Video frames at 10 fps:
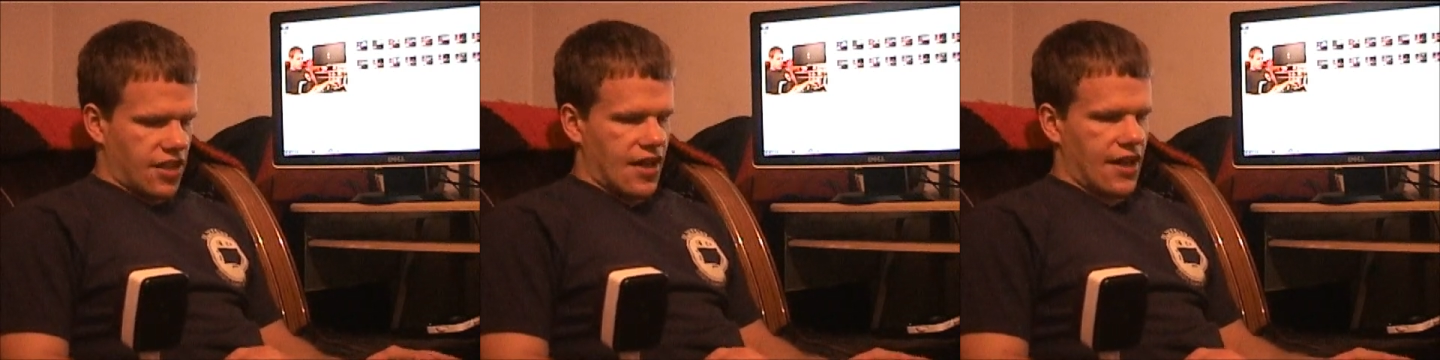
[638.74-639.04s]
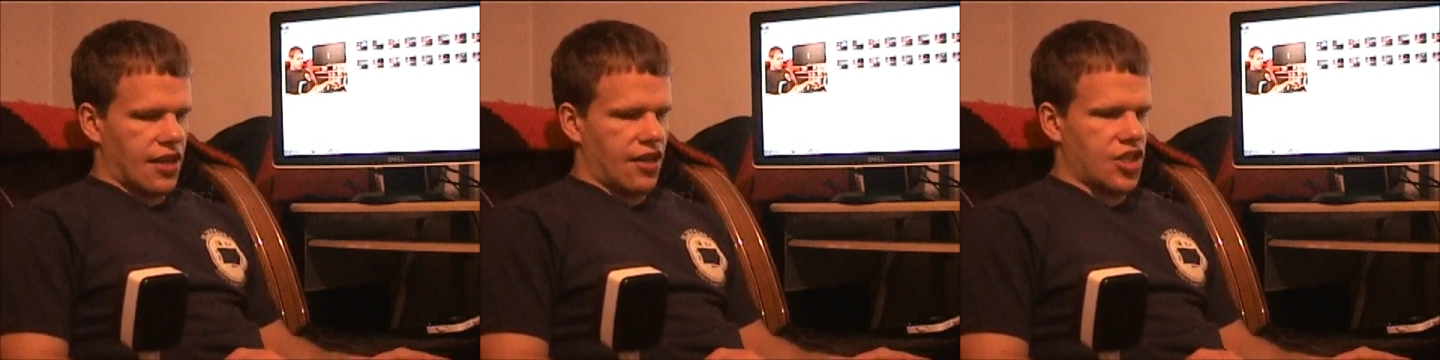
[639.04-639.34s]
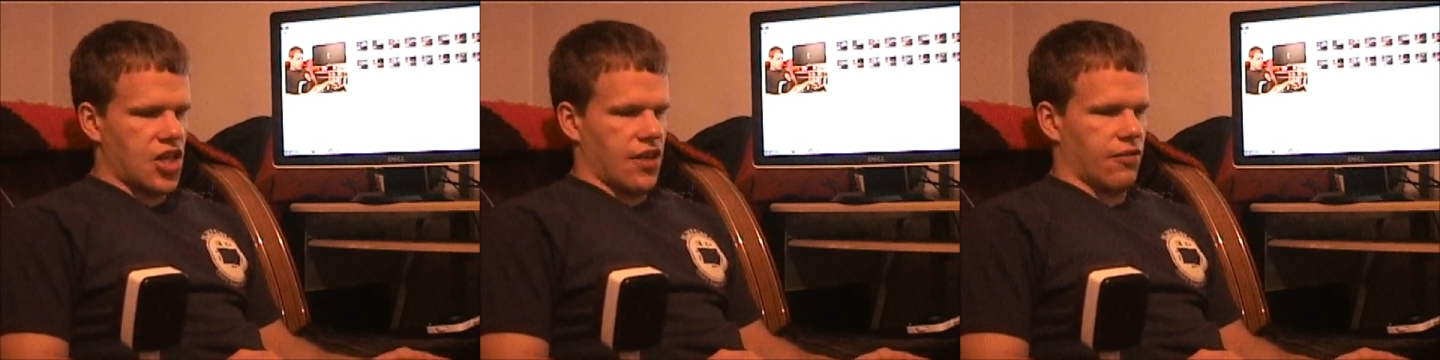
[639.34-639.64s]
it's at
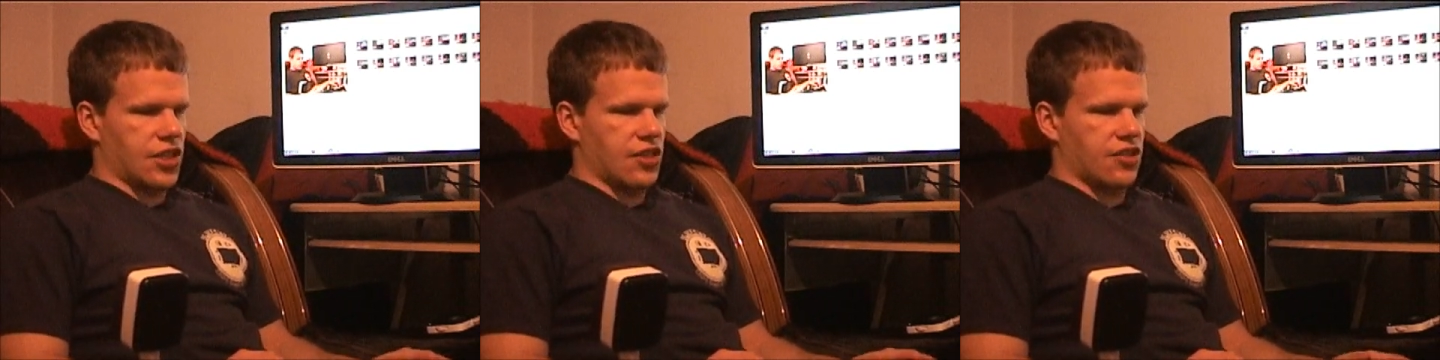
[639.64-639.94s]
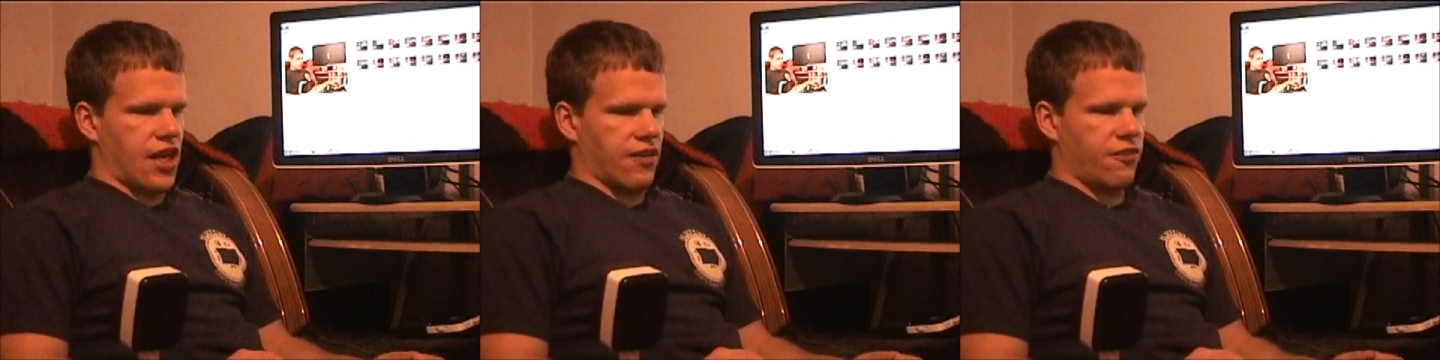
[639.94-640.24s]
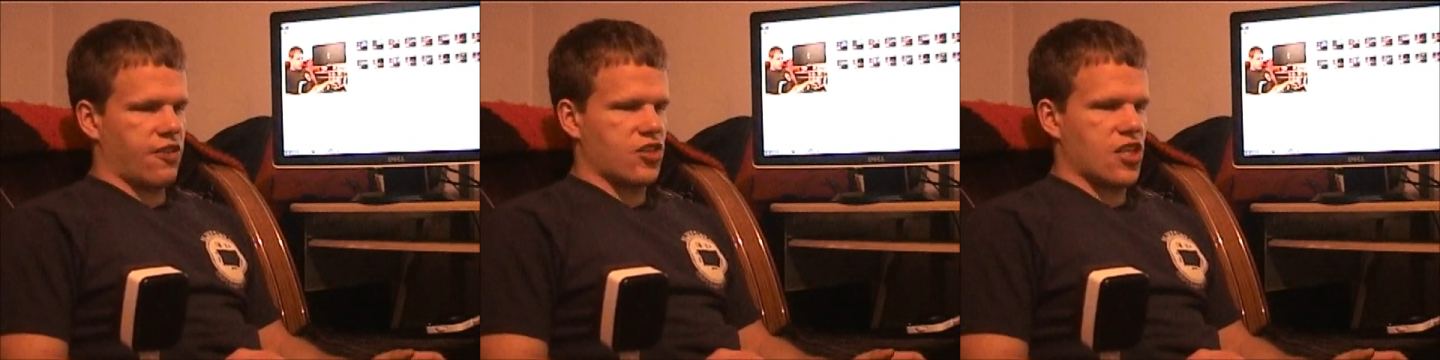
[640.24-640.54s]
910, which is like
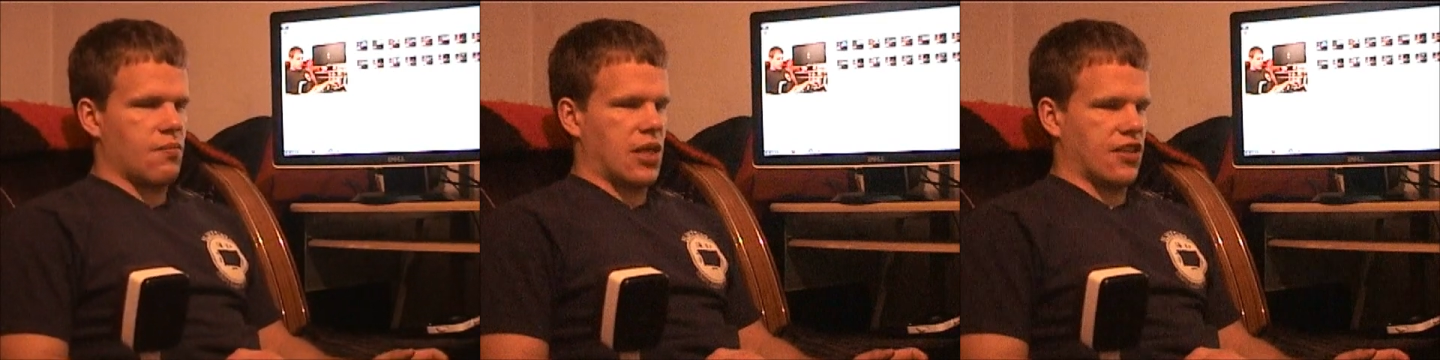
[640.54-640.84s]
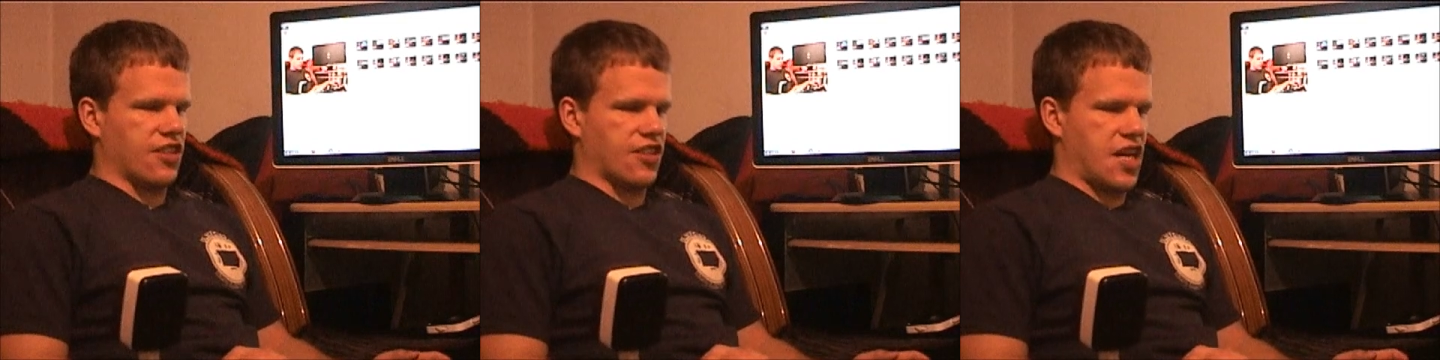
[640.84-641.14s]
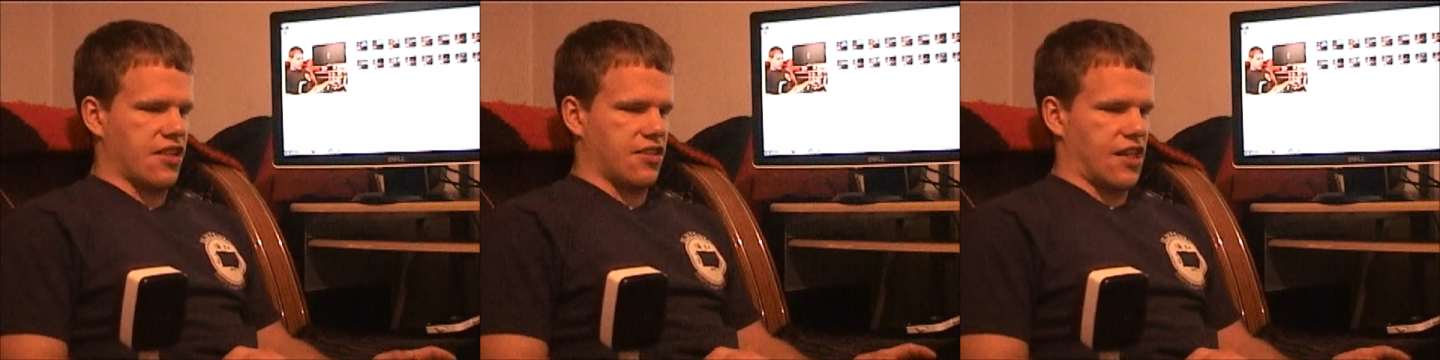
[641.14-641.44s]
15 minutes and
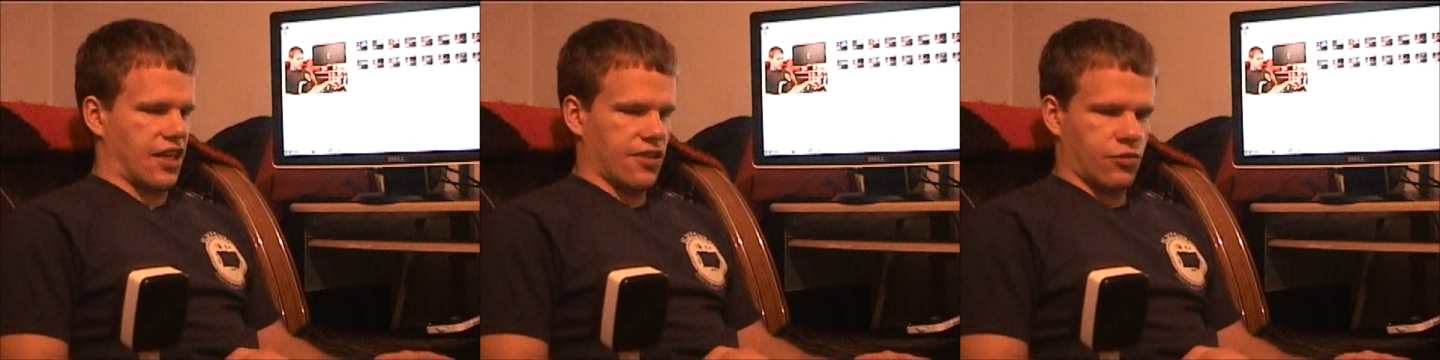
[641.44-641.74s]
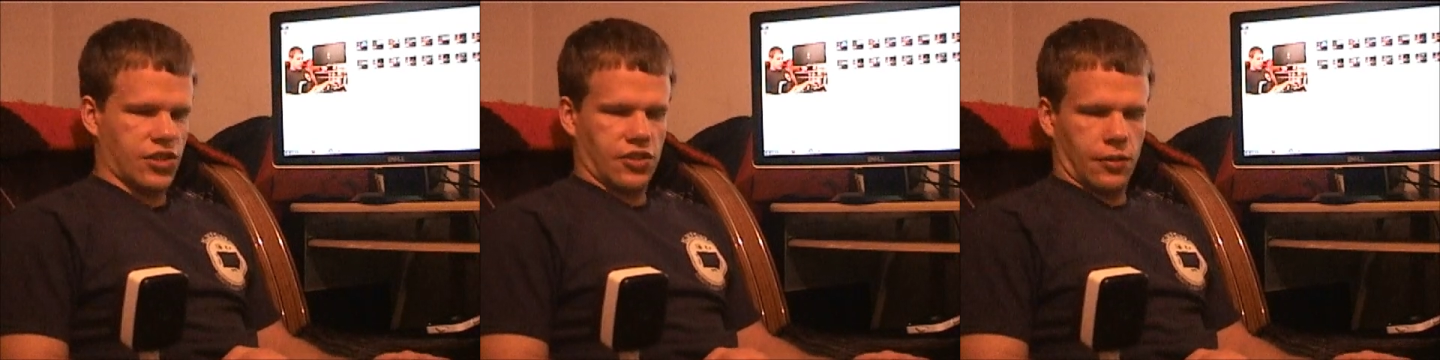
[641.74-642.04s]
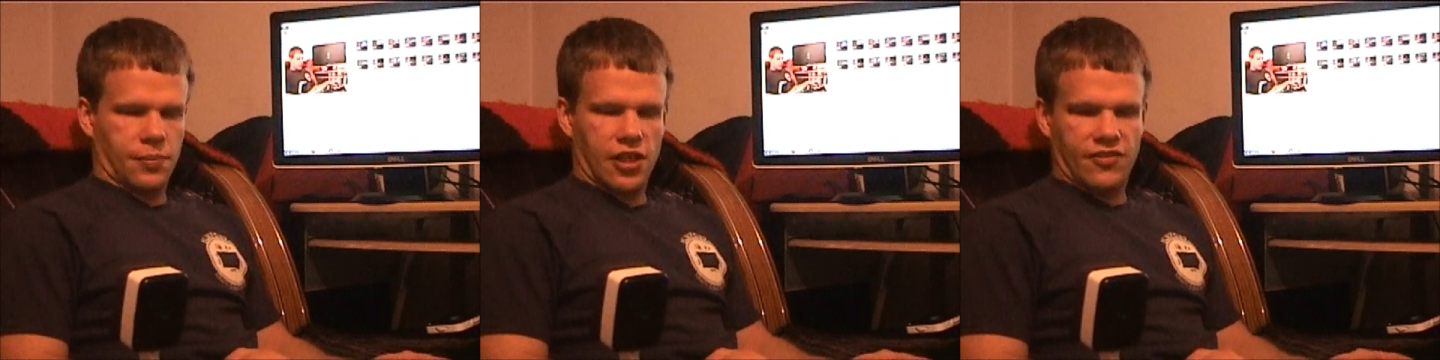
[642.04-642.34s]
10 seconds, which
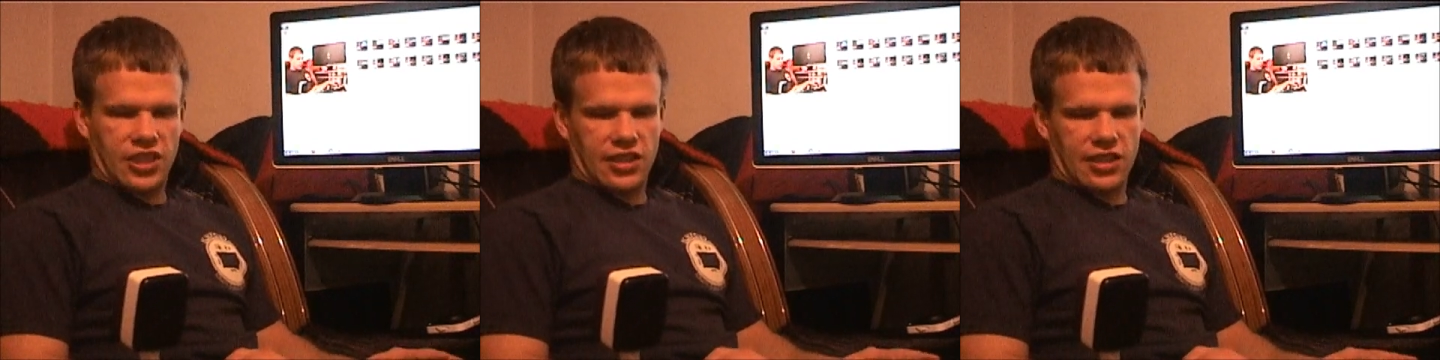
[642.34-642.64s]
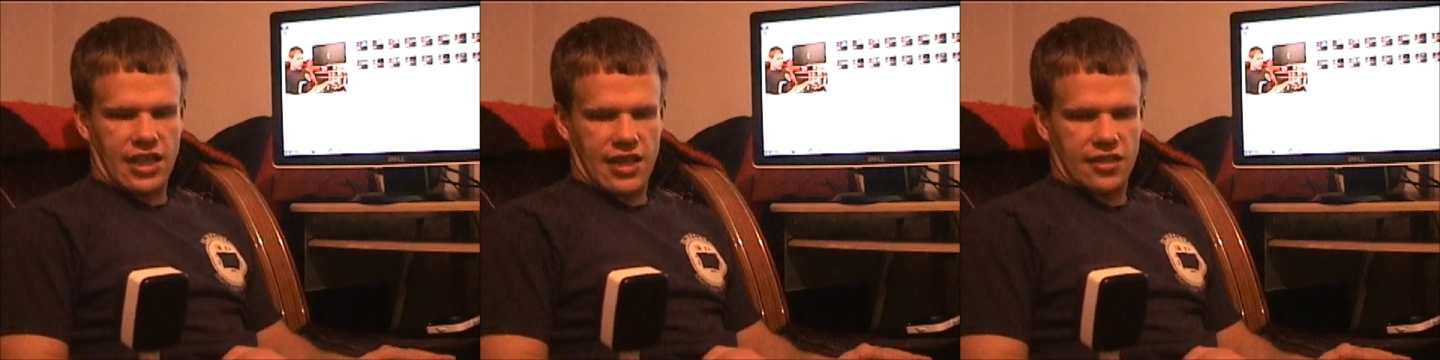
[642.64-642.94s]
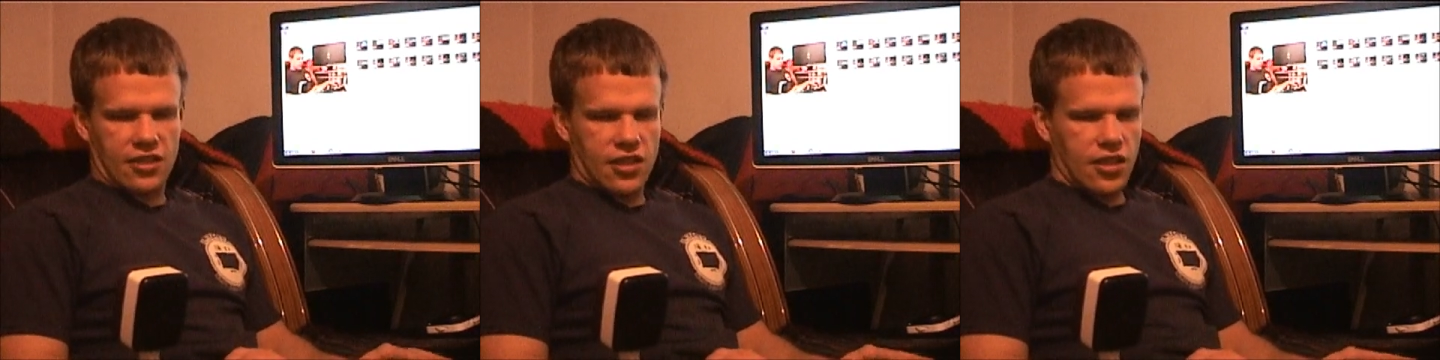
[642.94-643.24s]
is a perfect
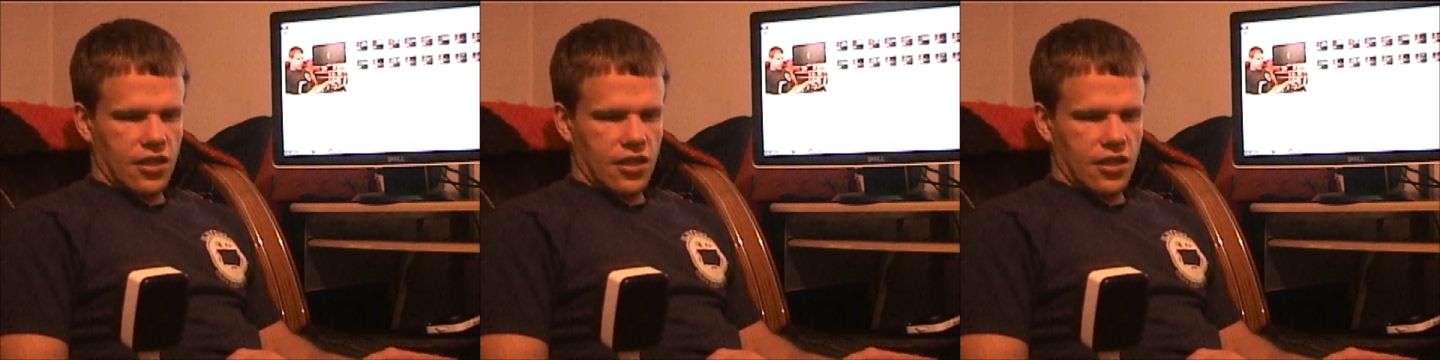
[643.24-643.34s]
length